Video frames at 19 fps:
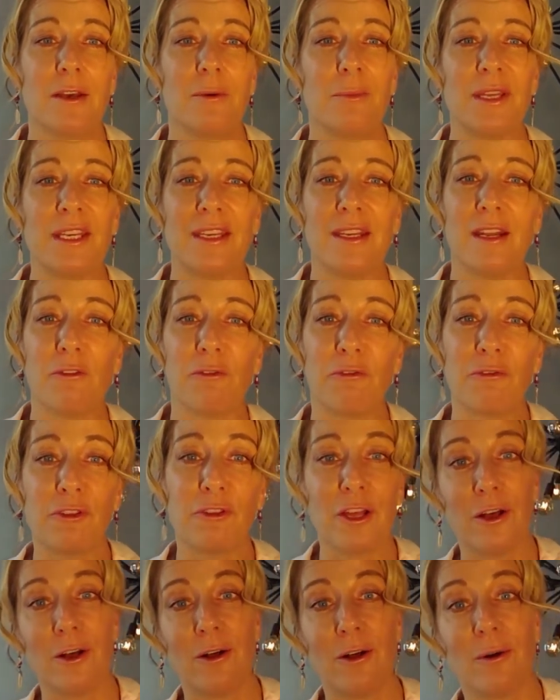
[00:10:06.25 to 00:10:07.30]
been in a
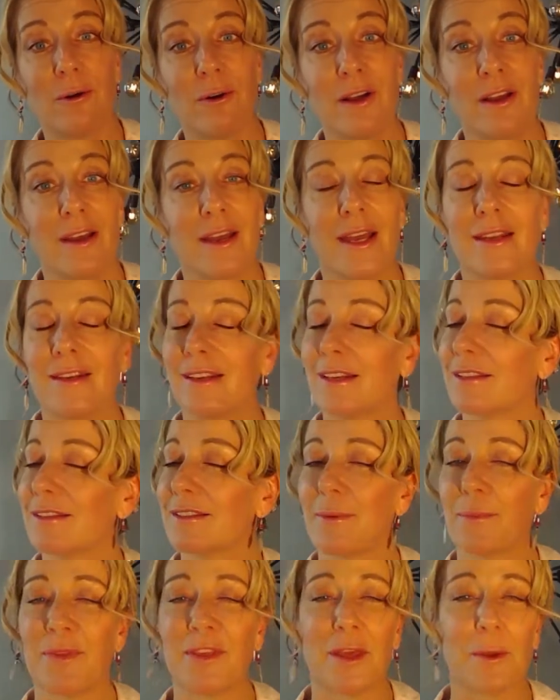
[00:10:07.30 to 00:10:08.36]
flow and done
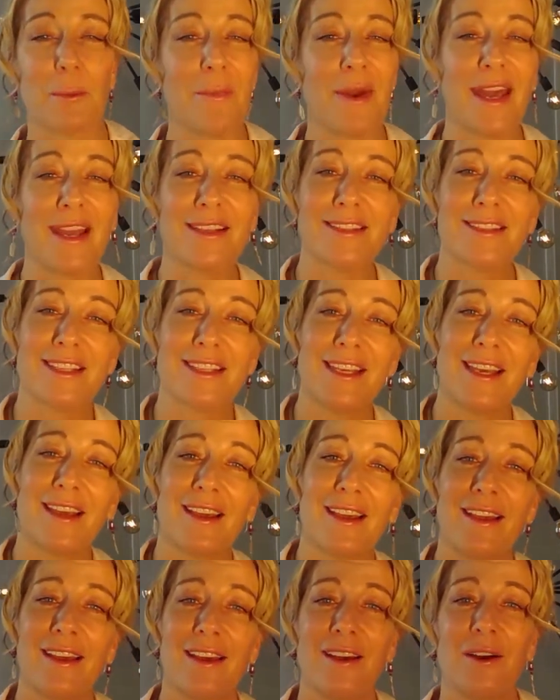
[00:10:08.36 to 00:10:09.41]
something
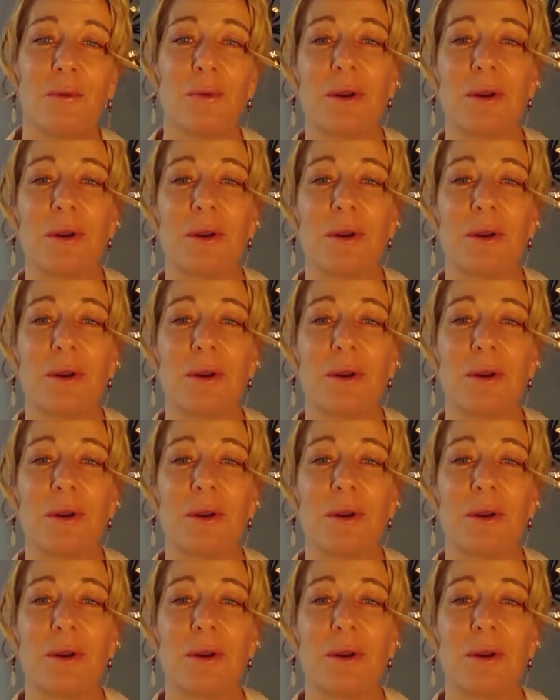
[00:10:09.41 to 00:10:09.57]
amazing,